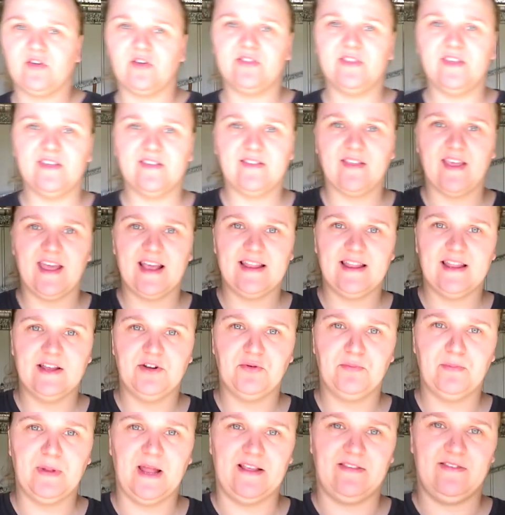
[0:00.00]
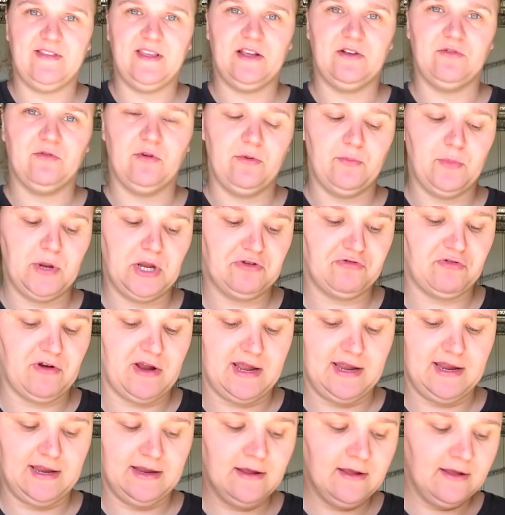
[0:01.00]
got this like little plastic grooming
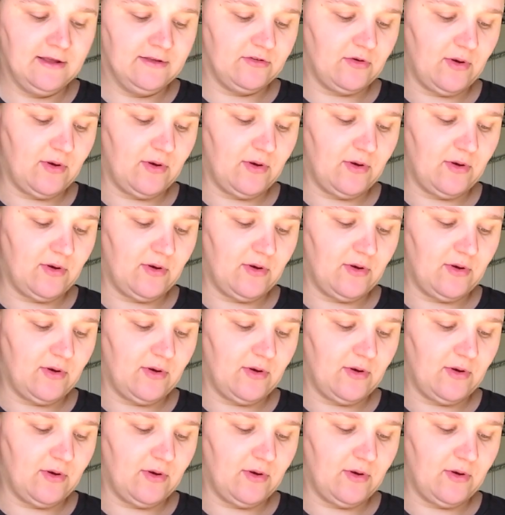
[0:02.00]
tray.